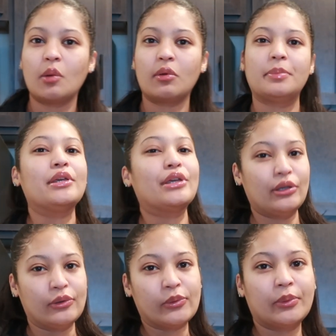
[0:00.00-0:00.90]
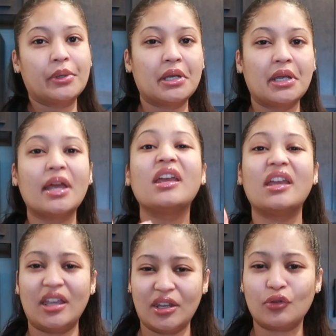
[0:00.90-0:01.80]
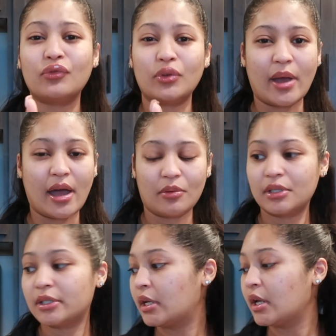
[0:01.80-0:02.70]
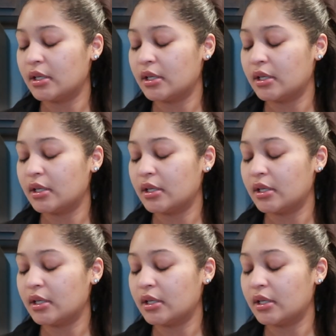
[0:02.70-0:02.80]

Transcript: Will be cute in a few hours.